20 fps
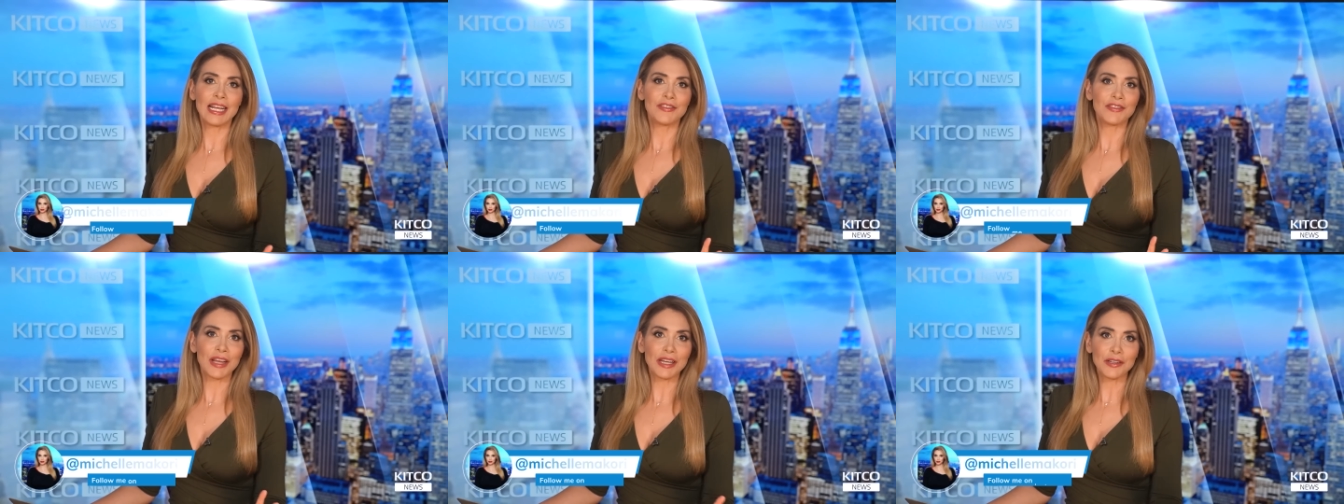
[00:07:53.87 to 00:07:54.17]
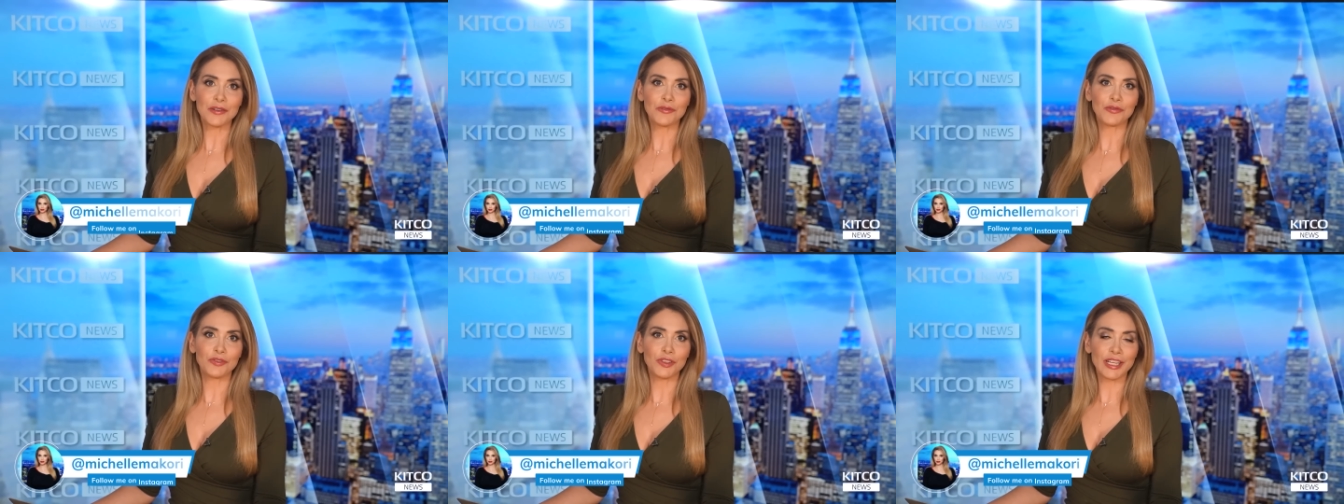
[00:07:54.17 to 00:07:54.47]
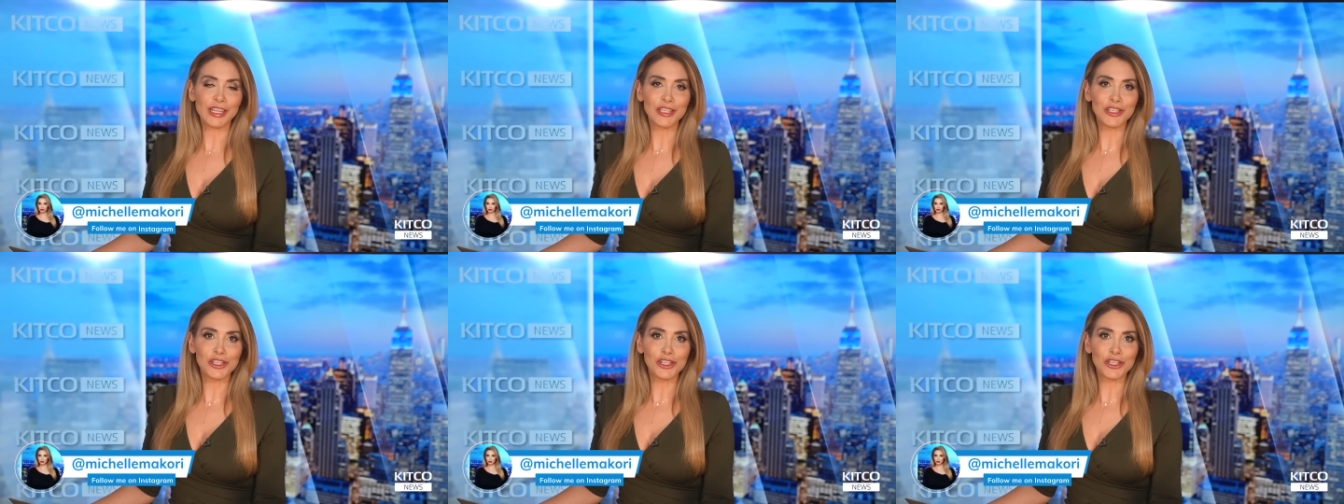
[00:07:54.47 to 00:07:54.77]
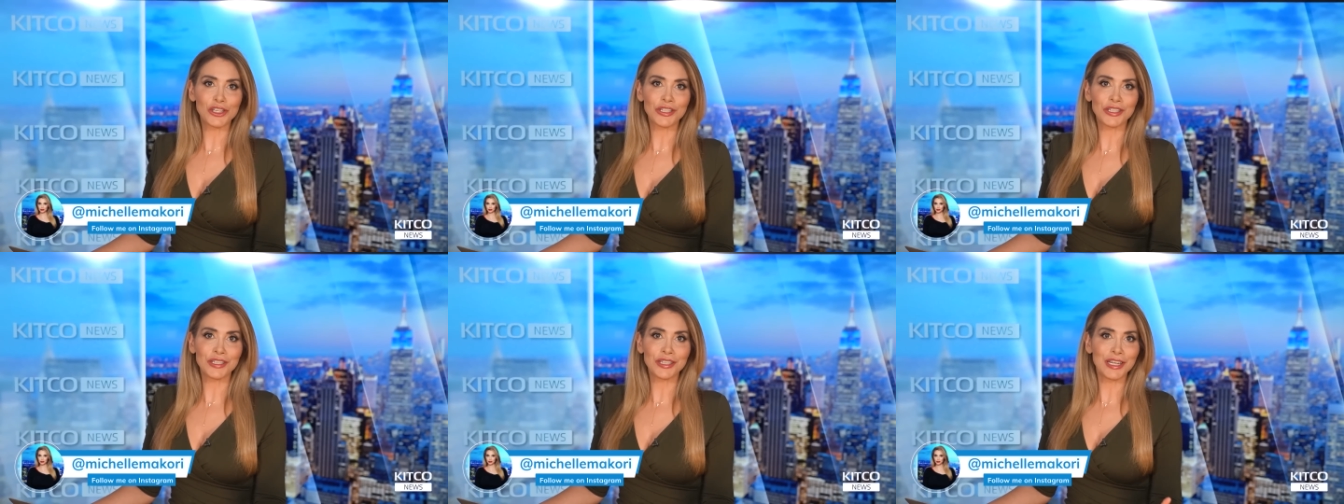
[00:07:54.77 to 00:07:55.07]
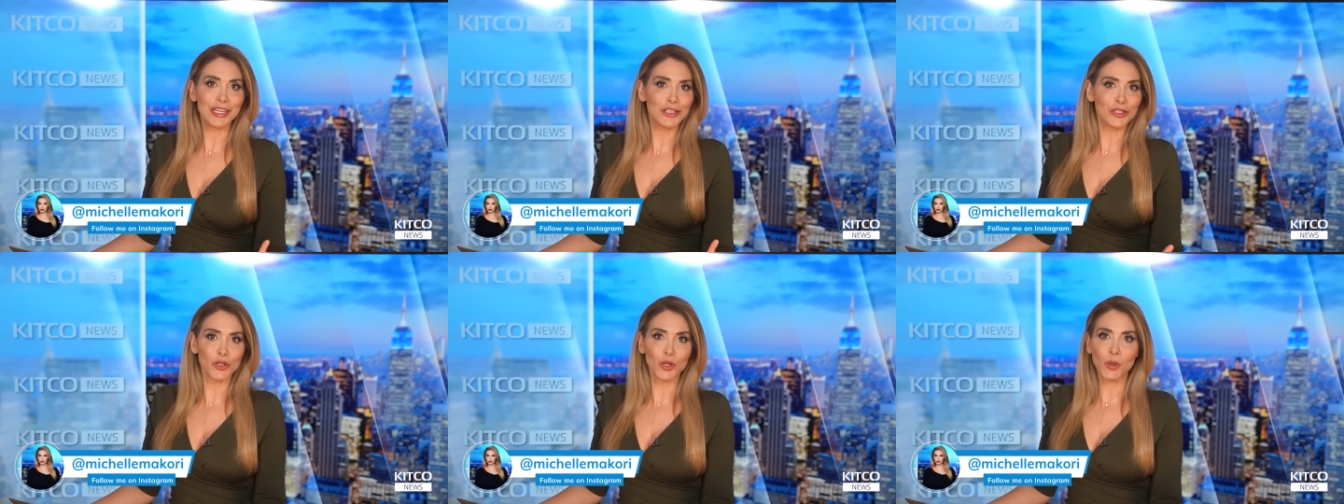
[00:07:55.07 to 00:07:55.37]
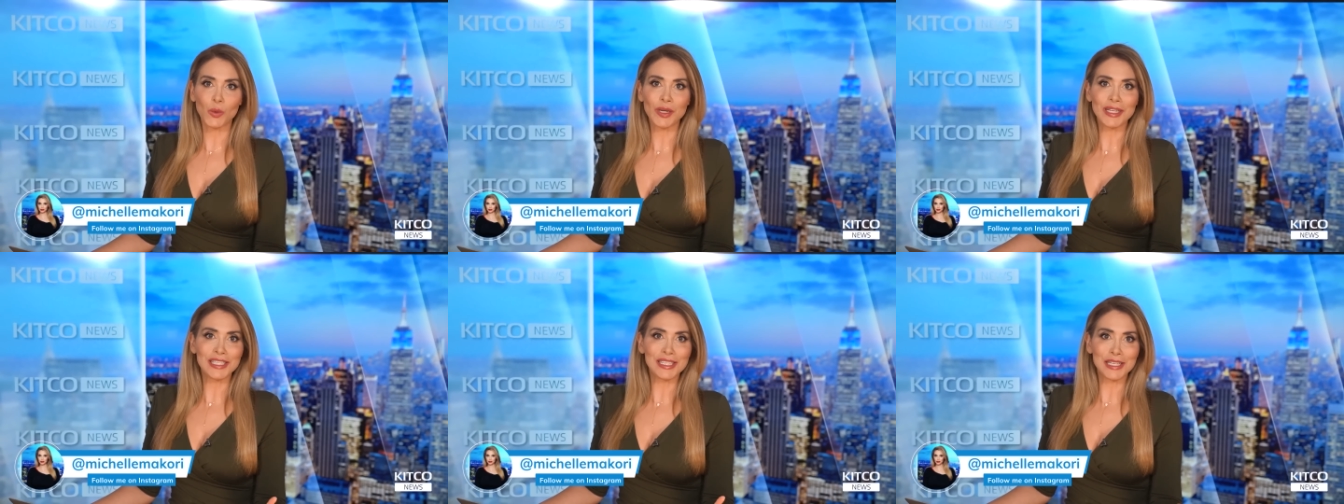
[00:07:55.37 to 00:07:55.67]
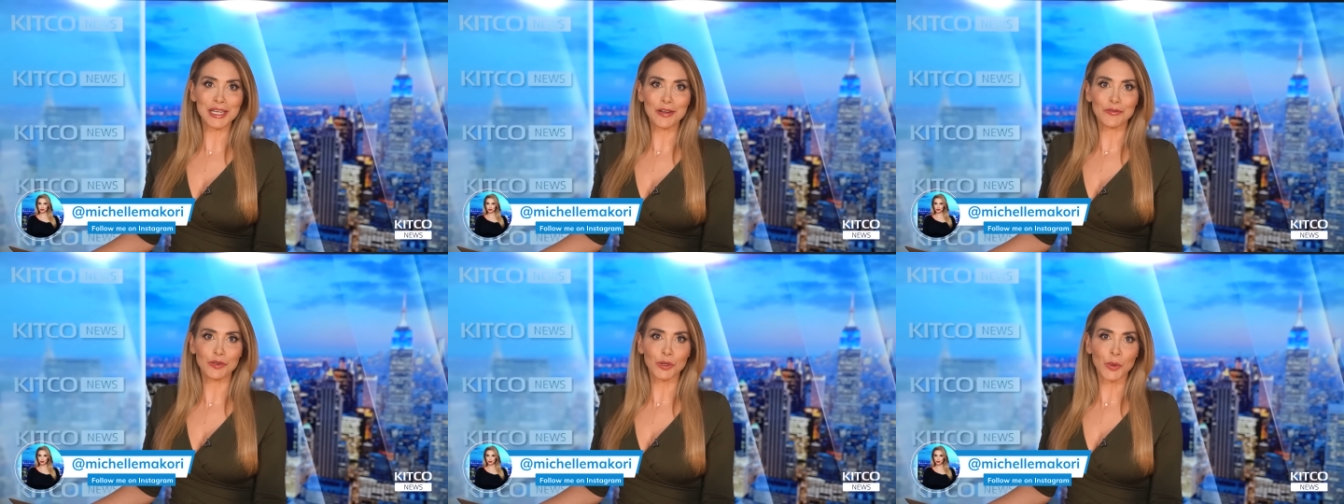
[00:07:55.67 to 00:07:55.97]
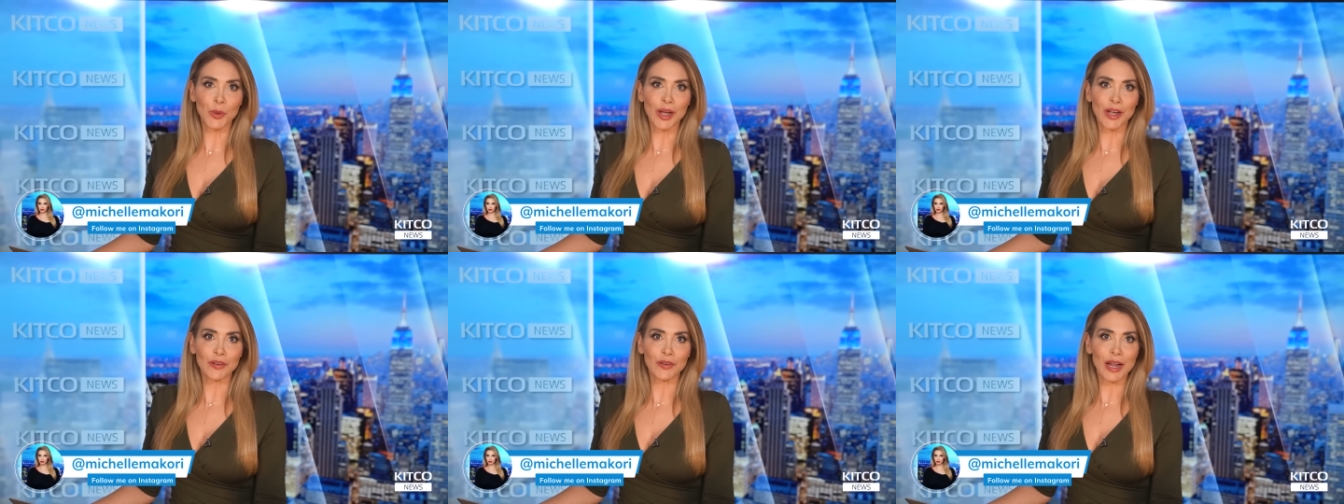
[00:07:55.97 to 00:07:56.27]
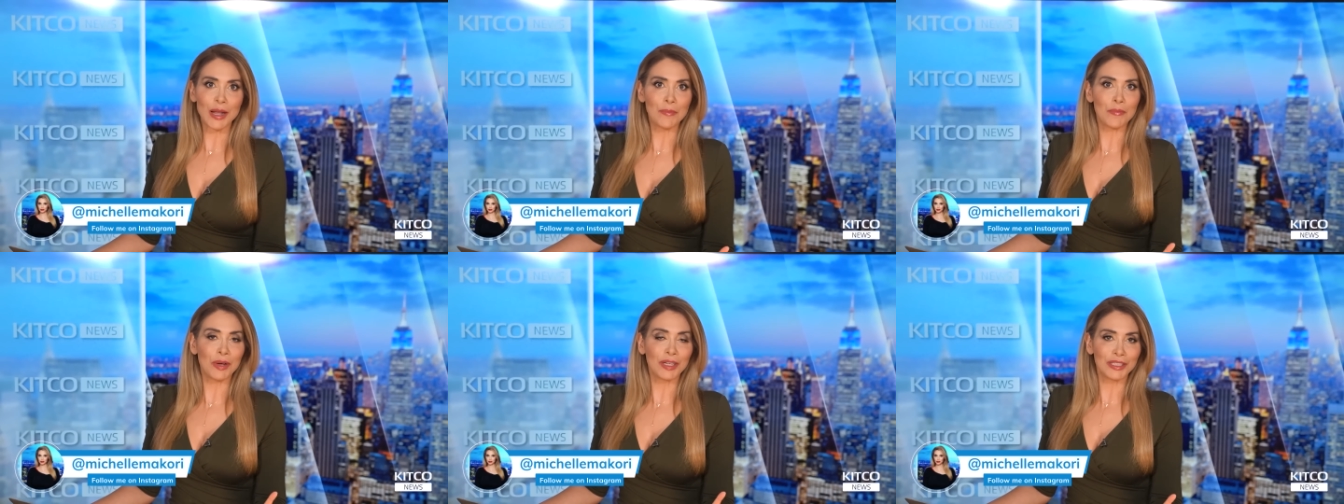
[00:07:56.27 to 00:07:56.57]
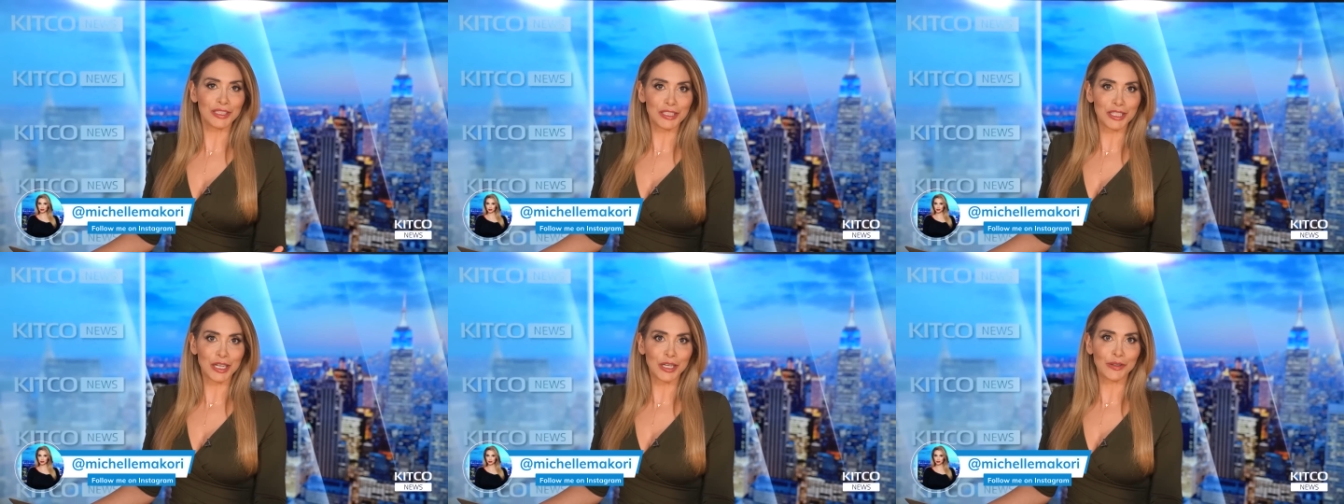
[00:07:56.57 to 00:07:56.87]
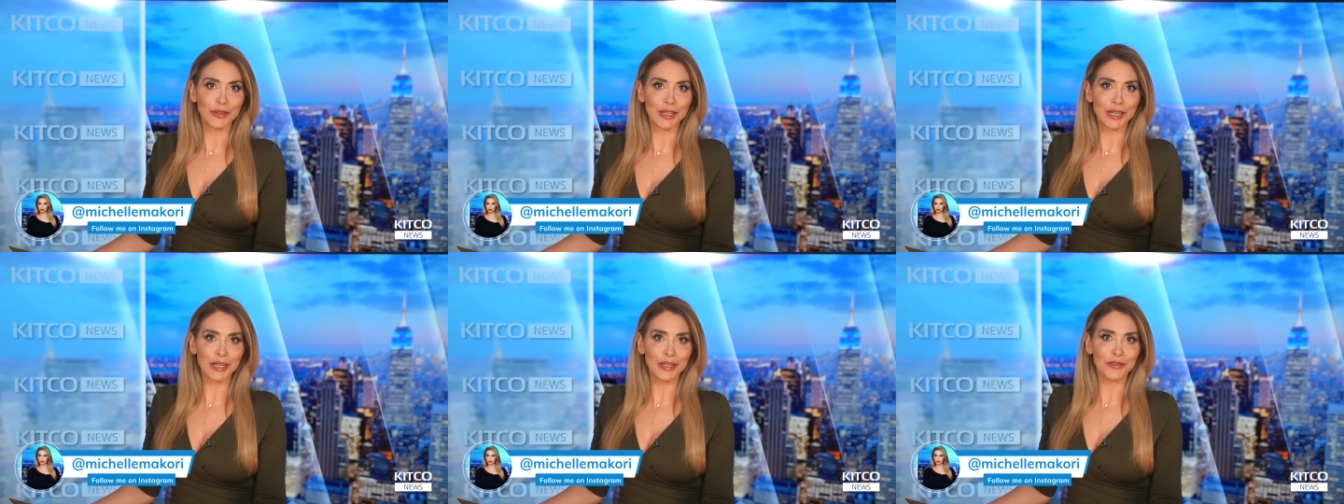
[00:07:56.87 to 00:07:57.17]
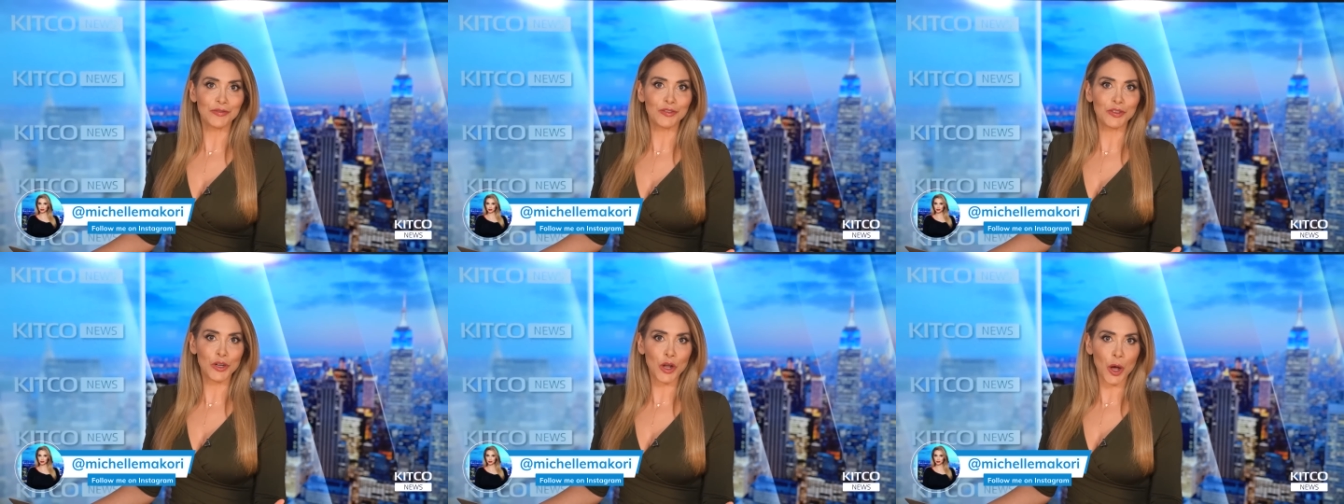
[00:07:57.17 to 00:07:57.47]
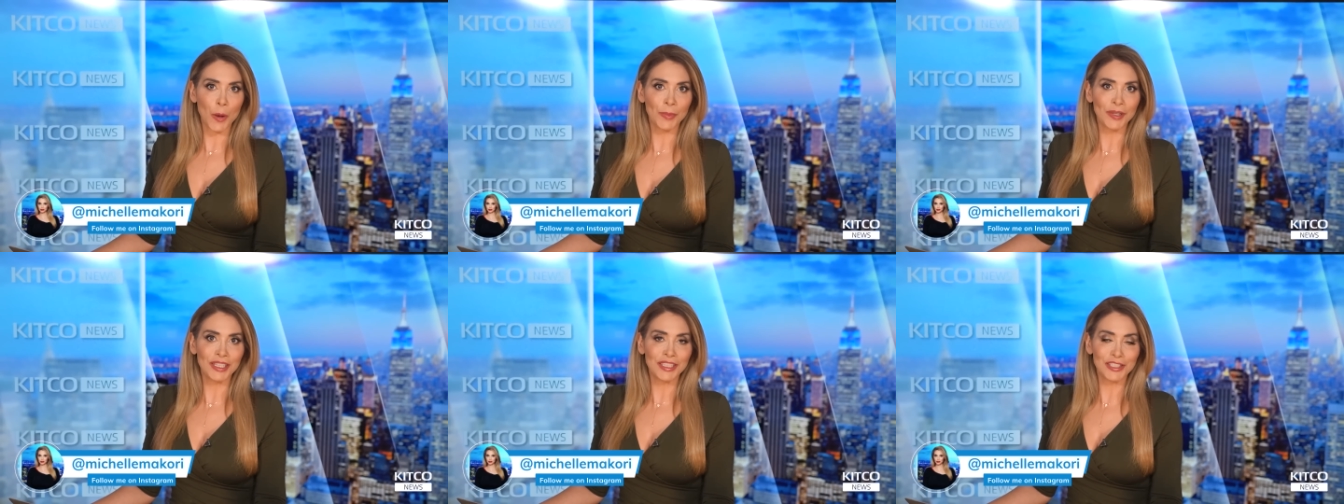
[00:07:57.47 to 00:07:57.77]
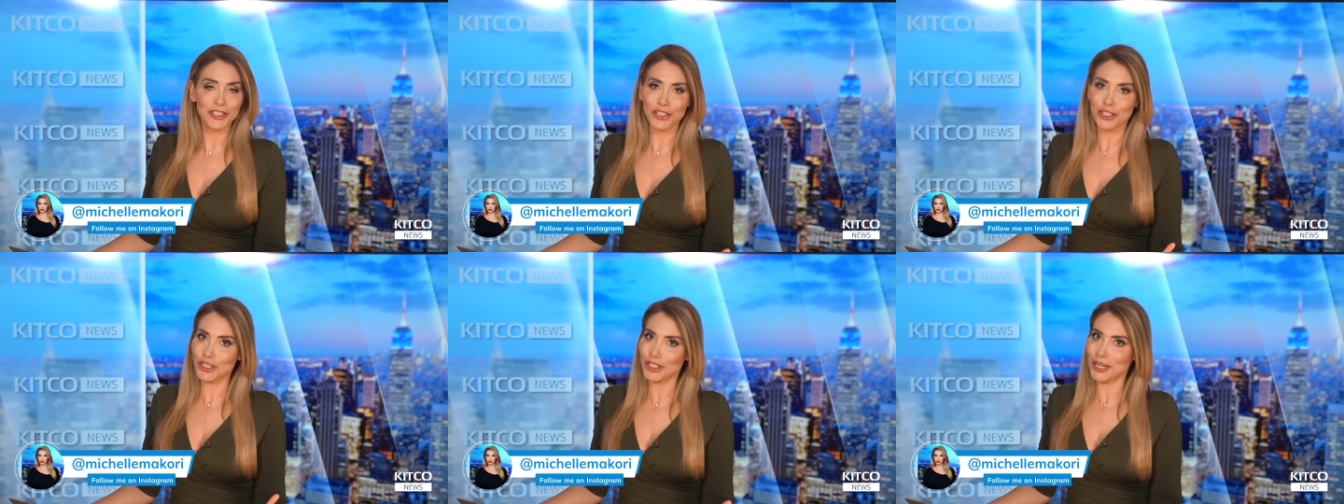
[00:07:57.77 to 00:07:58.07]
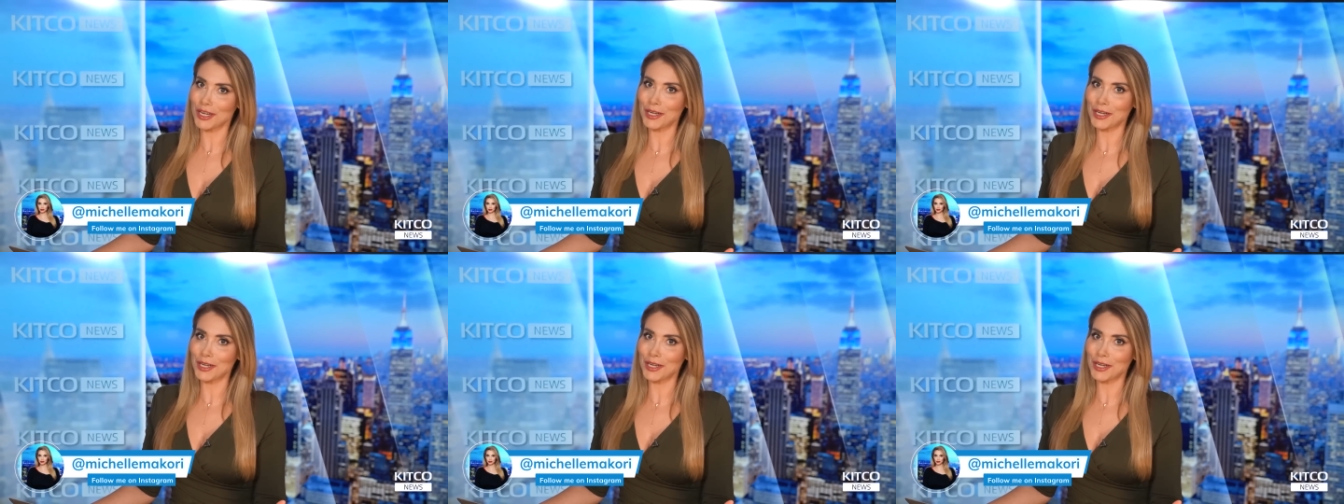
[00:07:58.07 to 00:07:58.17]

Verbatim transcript: that inflation is always and everywhere a monetary phenomenon, just